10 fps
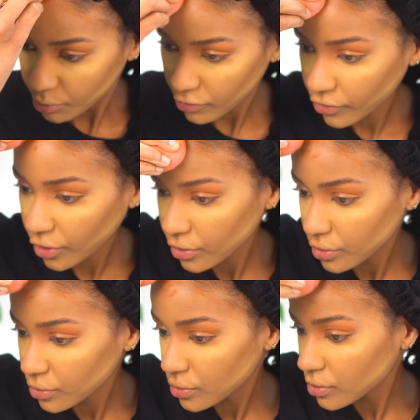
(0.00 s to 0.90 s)
prefer to
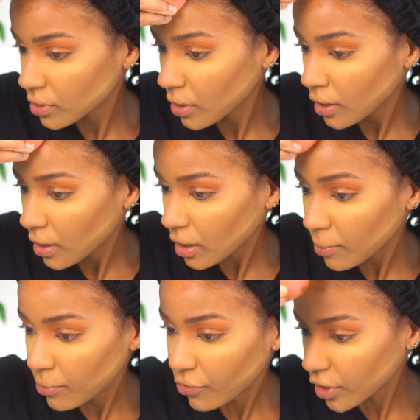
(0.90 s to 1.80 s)
use a
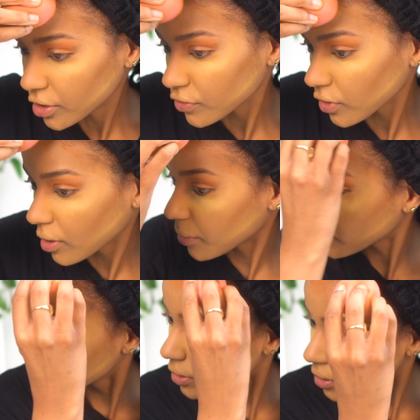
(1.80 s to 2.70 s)
brush for up
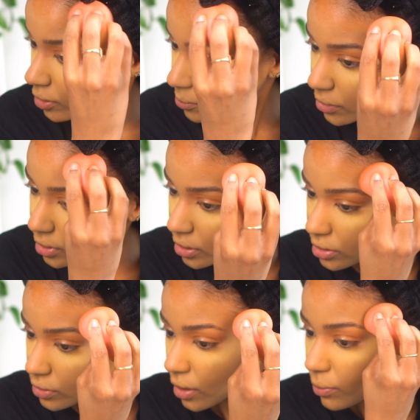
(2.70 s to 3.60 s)
here, but
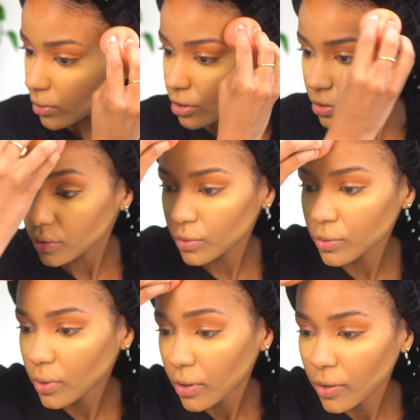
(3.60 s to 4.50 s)
it's okay, we can
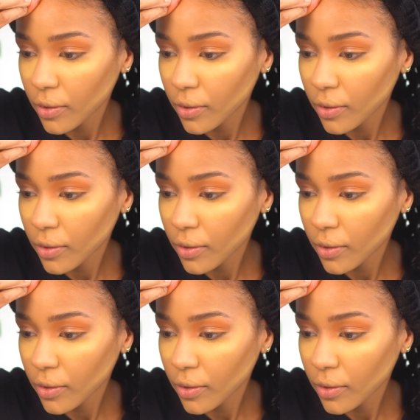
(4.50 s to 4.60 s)
do